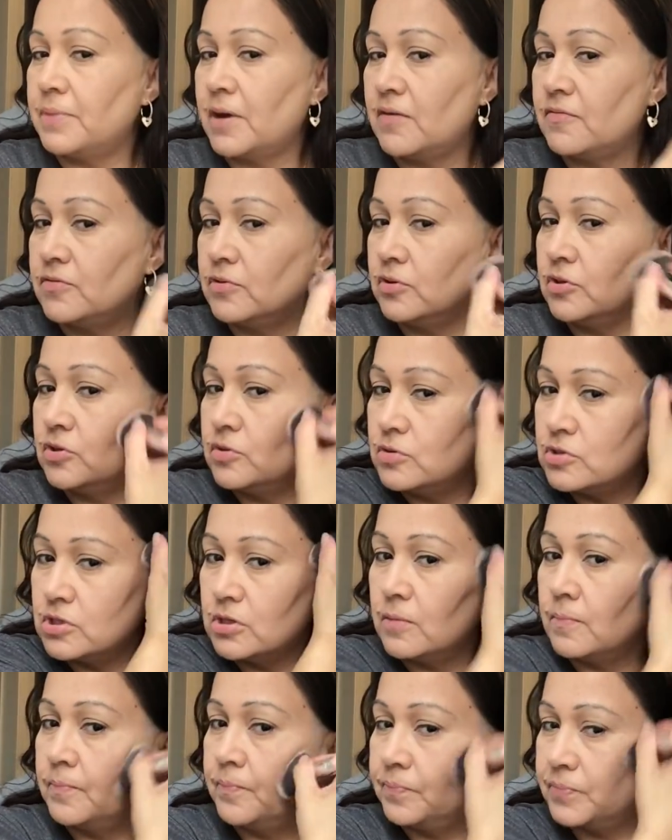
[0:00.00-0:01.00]
after you use
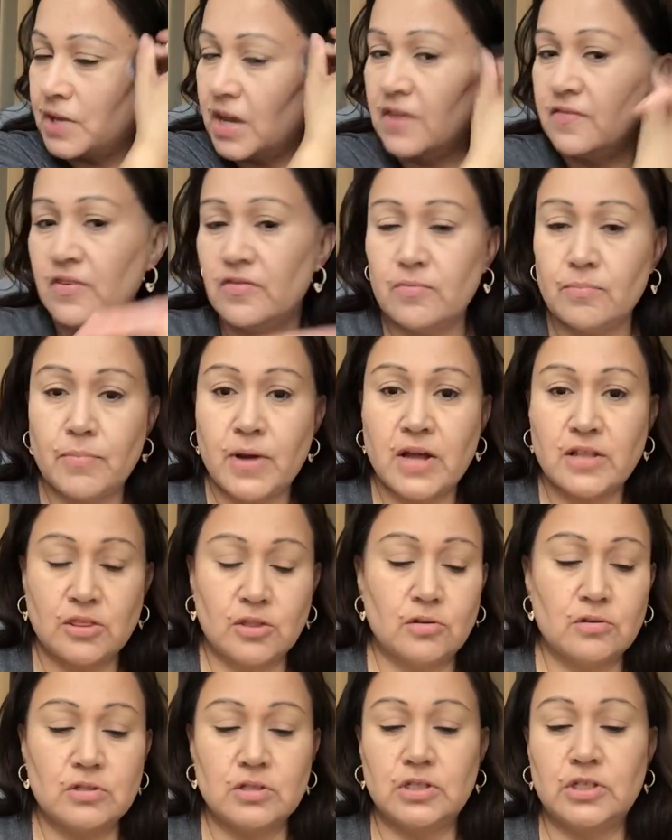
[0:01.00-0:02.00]
them. I've even bought
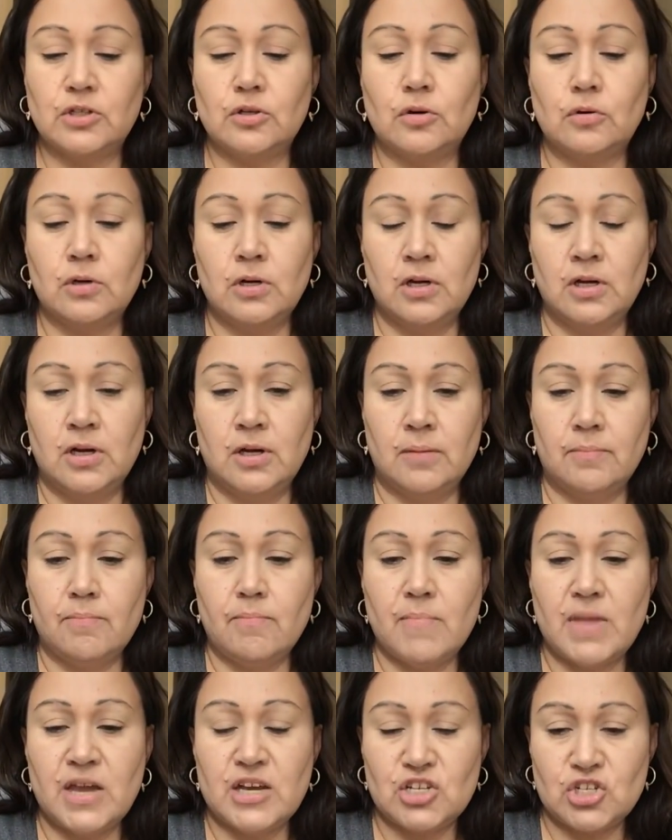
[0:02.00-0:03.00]
those little
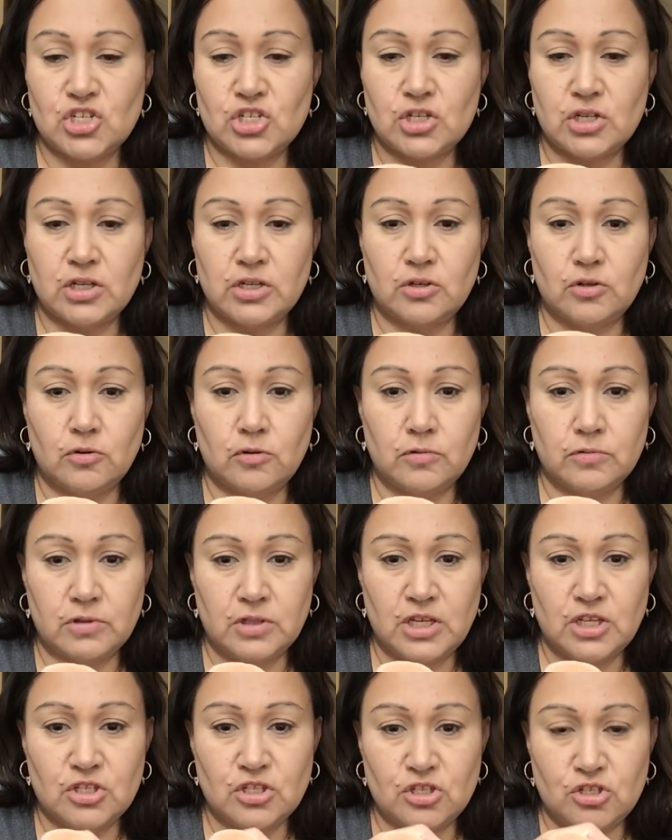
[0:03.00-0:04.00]
mesh little
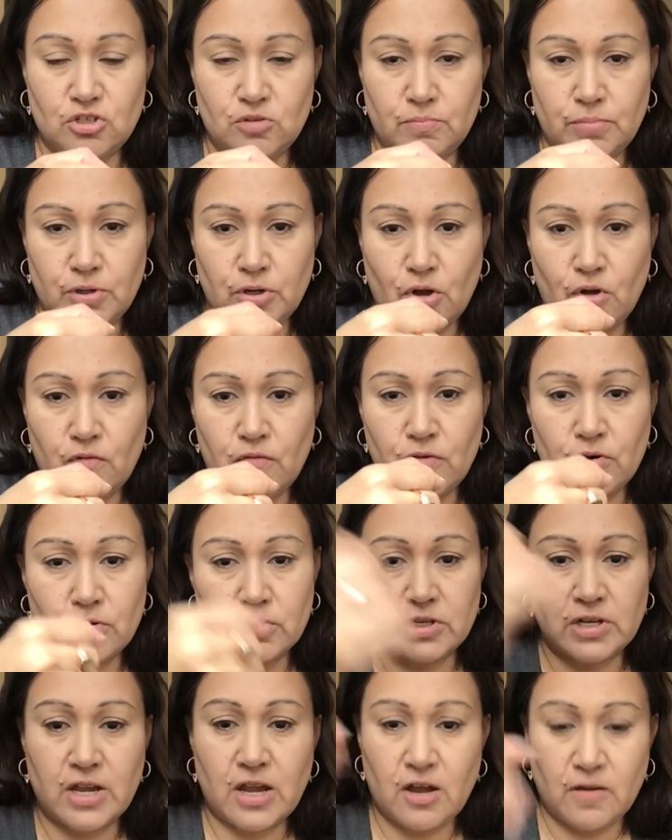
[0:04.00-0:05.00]
things that you put over
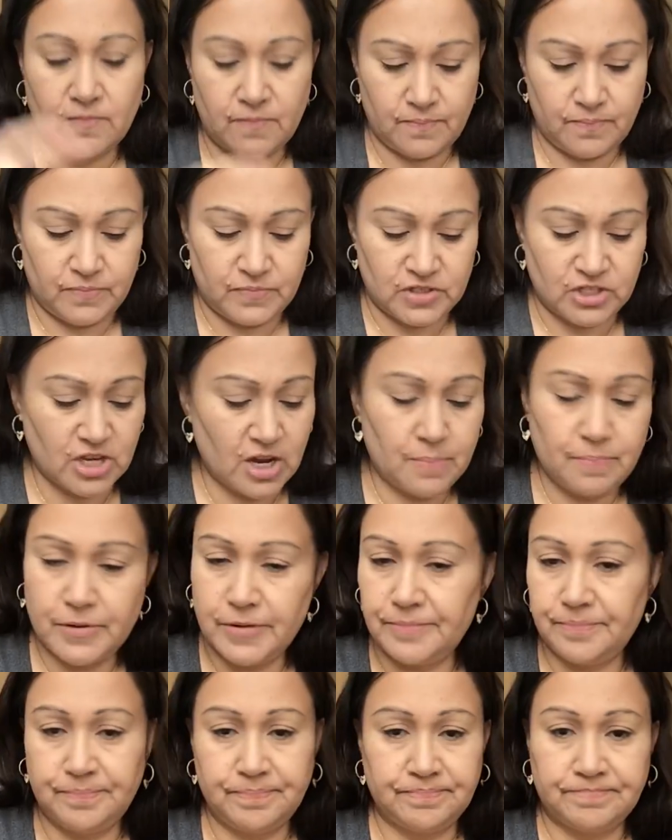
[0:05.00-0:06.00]
to help shape
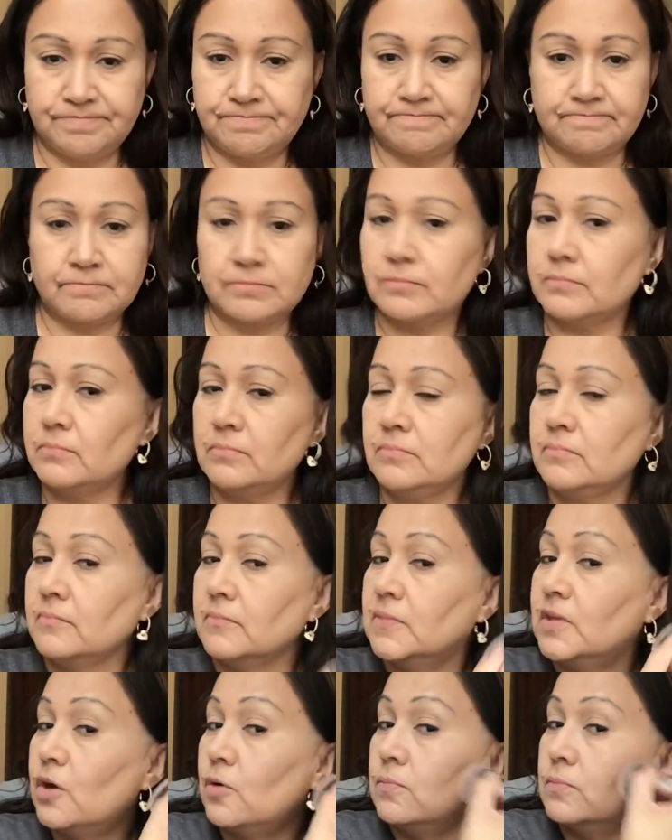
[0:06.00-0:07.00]
them.
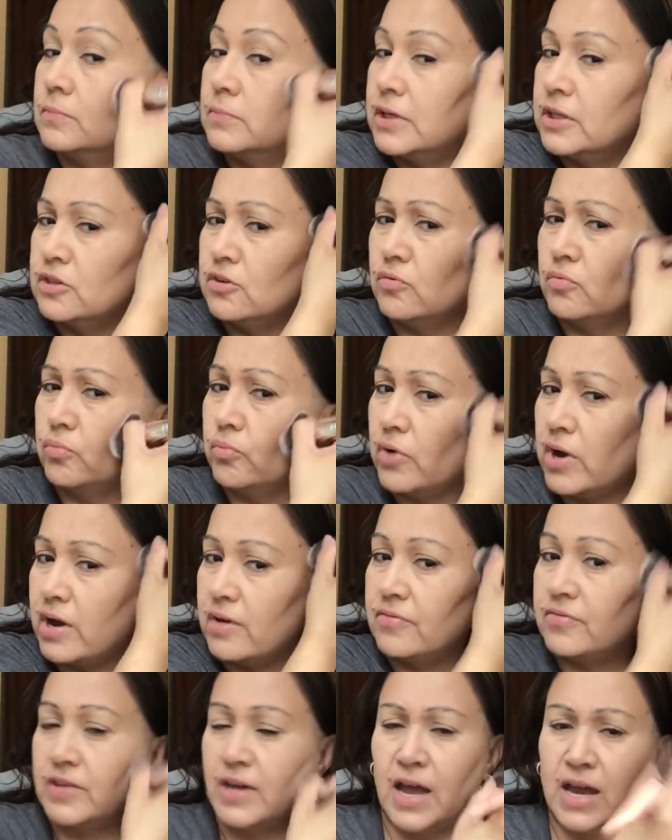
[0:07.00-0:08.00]
Nope, and they're
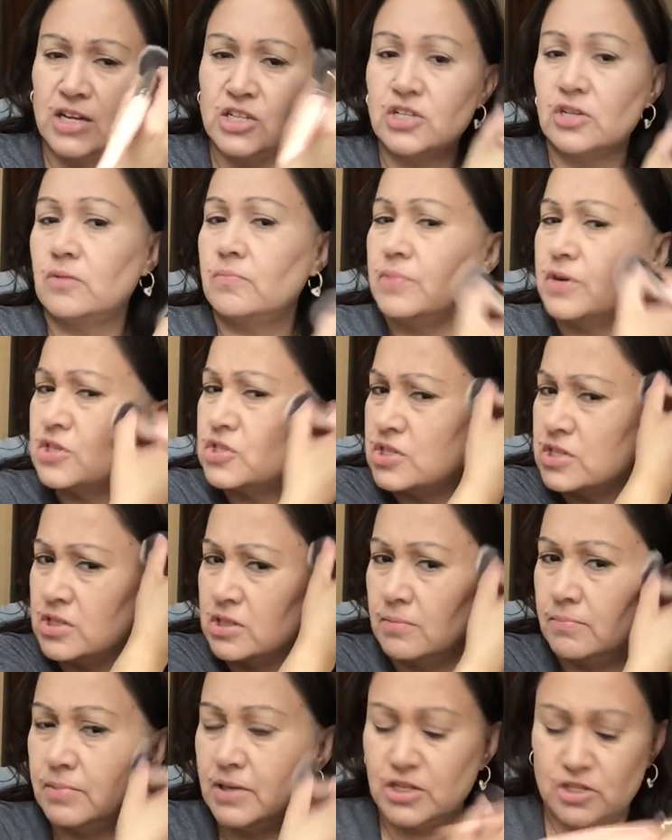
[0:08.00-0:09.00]
rough. The eyeshadow brushes and the
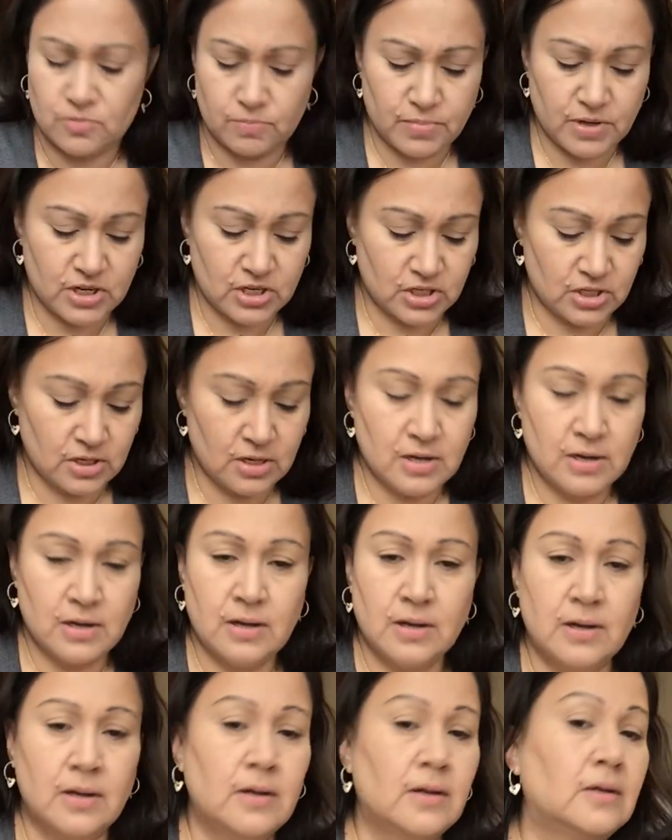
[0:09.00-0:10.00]
blush brush.
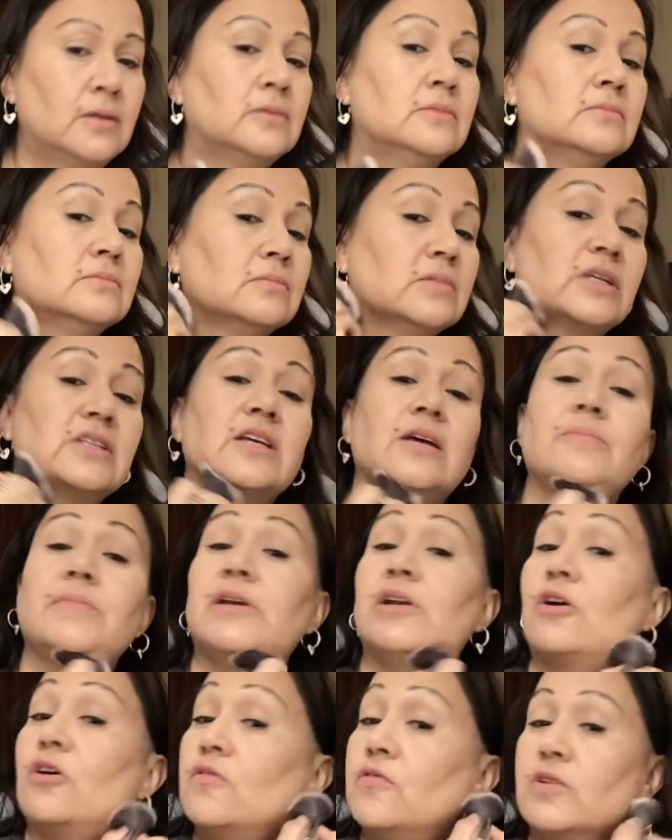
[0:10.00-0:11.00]
Unless I'm being
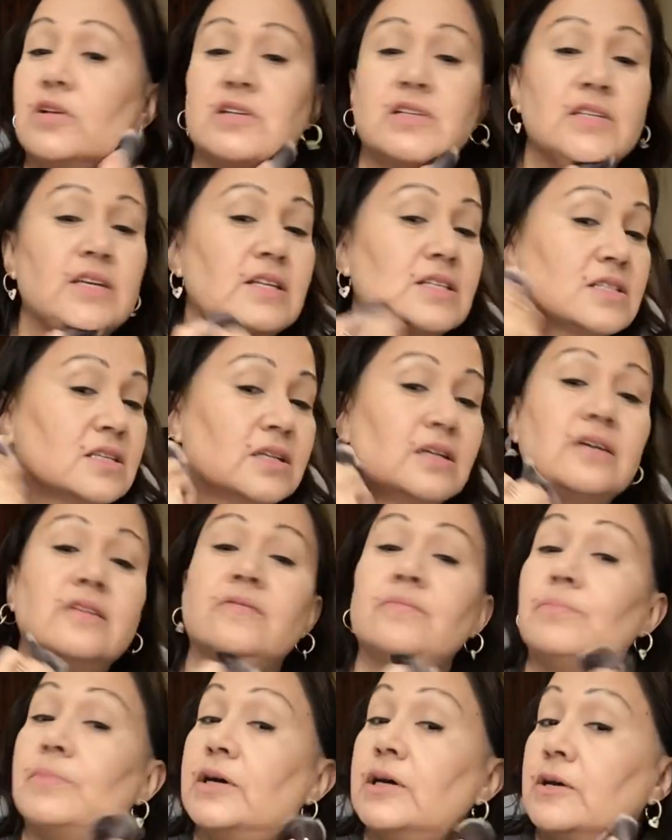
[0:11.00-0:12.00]
overly
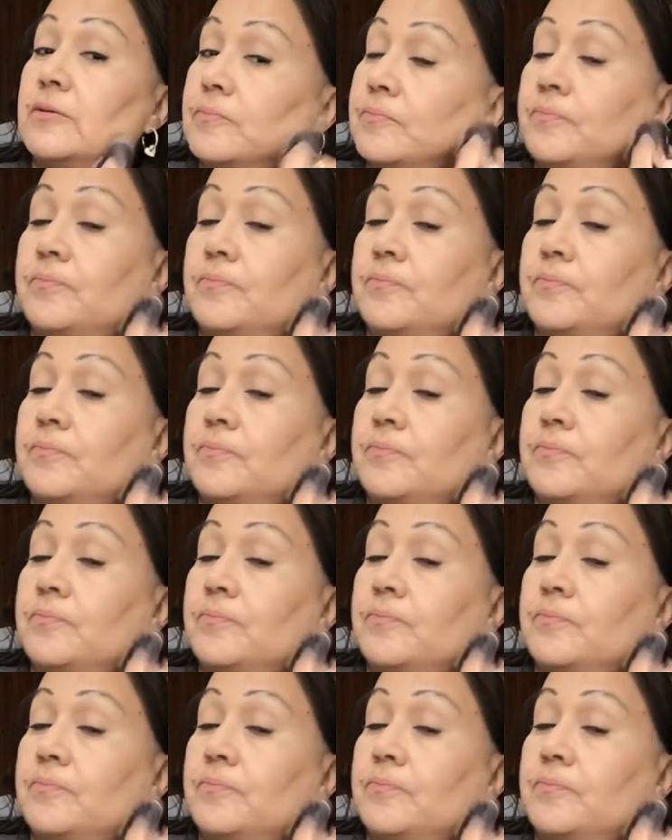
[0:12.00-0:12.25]
sensitive, but